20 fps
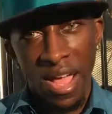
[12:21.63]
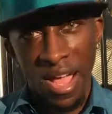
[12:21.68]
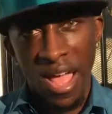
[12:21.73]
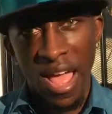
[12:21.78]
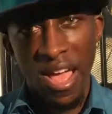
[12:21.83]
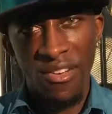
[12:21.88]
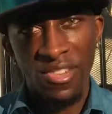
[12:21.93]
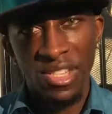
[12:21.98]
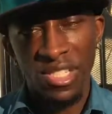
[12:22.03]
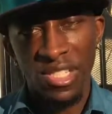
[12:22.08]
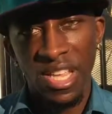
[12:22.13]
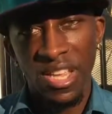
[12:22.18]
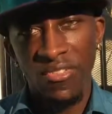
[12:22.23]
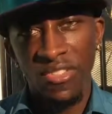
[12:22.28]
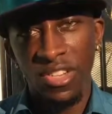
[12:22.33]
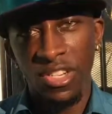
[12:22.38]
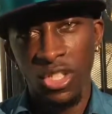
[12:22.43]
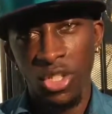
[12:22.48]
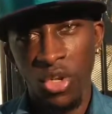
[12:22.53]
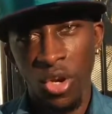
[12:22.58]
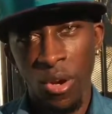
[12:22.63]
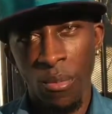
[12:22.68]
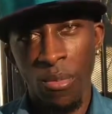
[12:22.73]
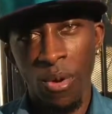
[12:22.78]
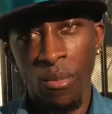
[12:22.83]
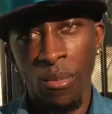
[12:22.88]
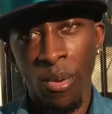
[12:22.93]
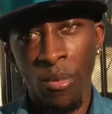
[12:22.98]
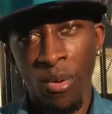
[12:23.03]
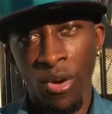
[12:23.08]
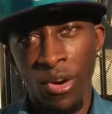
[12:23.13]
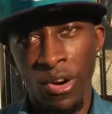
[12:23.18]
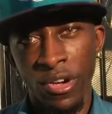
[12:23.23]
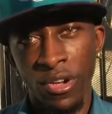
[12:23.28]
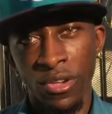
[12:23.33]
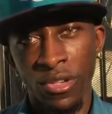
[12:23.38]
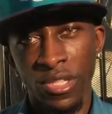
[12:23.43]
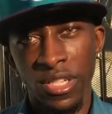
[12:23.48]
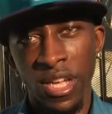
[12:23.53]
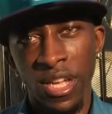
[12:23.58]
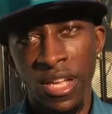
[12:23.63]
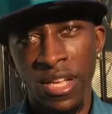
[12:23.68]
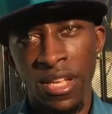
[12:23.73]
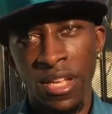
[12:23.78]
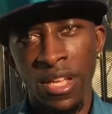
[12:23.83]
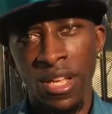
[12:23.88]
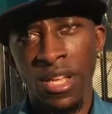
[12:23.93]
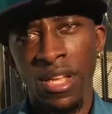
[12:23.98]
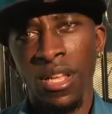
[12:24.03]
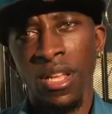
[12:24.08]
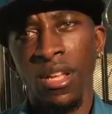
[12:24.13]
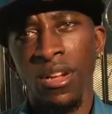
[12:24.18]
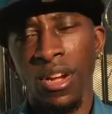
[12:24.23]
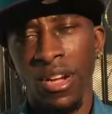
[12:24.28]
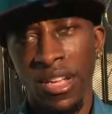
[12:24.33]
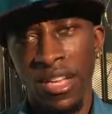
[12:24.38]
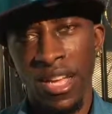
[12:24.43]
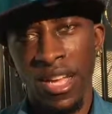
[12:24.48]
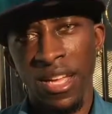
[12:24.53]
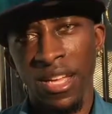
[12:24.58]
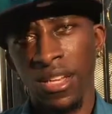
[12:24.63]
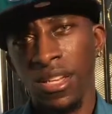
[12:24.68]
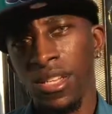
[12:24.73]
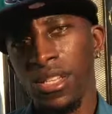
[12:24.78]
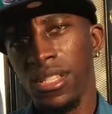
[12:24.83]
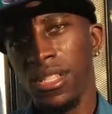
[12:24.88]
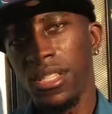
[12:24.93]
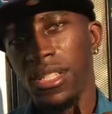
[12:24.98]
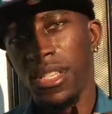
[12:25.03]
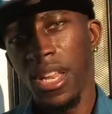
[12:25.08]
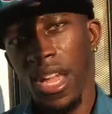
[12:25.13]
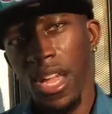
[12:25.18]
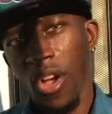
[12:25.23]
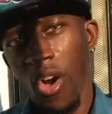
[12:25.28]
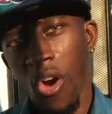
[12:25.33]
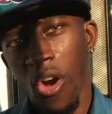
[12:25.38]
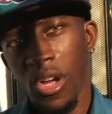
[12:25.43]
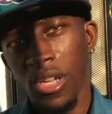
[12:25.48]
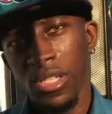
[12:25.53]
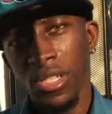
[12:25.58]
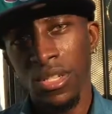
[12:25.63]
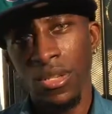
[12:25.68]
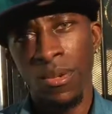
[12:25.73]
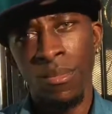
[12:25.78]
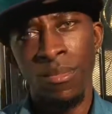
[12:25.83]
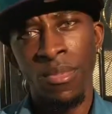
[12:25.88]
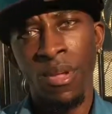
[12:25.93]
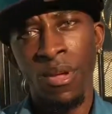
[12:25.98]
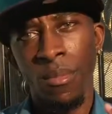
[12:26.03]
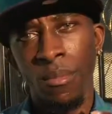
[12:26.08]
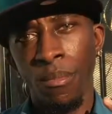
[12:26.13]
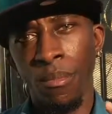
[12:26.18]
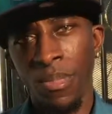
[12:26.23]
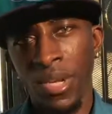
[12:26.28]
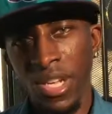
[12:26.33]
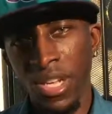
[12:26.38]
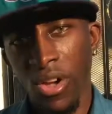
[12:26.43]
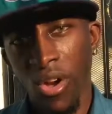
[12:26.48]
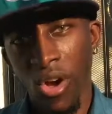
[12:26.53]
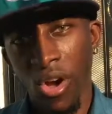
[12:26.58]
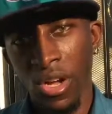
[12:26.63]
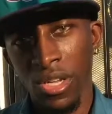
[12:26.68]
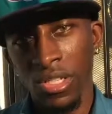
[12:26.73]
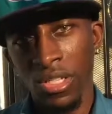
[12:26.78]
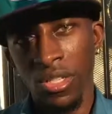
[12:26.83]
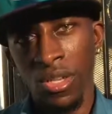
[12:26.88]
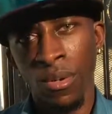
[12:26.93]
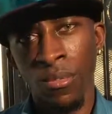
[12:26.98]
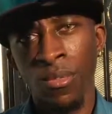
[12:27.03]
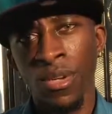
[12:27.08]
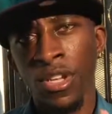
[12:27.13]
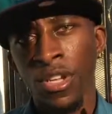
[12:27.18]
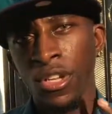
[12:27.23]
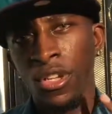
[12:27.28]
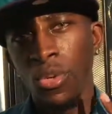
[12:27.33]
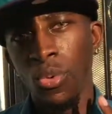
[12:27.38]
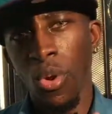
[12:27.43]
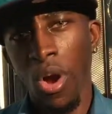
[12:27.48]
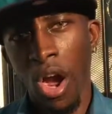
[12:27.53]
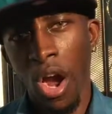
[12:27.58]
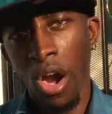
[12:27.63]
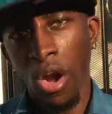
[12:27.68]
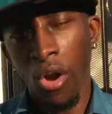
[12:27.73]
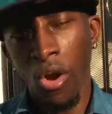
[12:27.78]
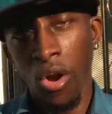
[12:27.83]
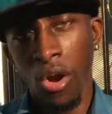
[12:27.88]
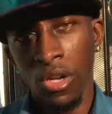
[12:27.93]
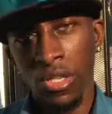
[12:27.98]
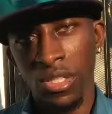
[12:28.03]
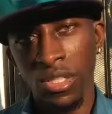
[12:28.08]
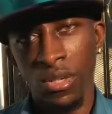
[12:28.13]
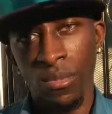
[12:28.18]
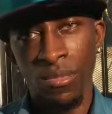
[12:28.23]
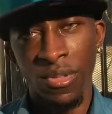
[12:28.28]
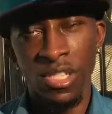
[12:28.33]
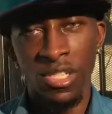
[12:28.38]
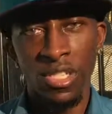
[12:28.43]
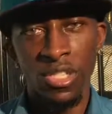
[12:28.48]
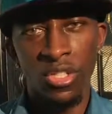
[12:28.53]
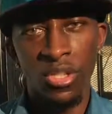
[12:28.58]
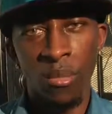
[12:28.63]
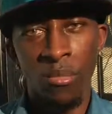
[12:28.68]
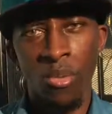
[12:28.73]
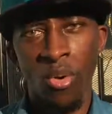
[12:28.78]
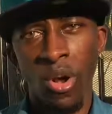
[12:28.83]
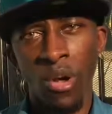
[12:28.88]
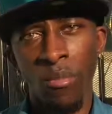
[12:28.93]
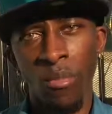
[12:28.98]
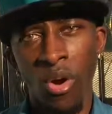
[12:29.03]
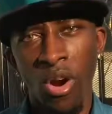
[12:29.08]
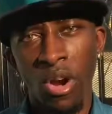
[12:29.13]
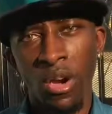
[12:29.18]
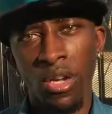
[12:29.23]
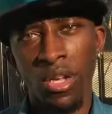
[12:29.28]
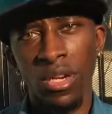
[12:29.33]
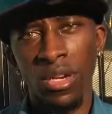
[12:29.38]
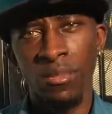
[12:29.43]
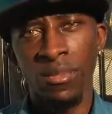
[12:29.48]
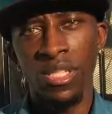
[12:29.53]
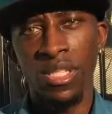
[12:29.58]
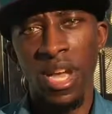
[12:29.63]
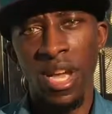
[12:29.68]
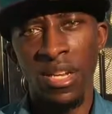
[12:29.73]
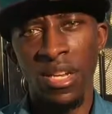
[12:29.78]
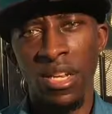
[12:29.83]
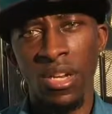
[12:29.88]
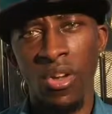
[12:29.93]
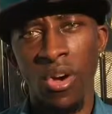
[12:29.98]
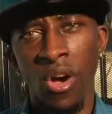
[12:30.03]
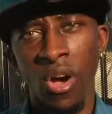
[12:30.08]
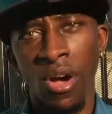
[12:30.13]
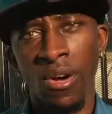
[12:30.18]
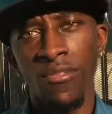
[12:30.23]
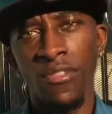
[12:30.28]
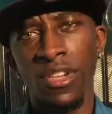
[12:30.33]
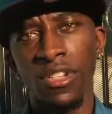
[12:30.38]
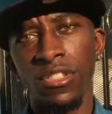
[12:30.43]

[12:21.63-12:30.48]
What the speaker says: have a safe and enjoyable Memorial Day. Again, stay awesome, be awesome, you are awesome. This is your boy Mark, and I'm signing off.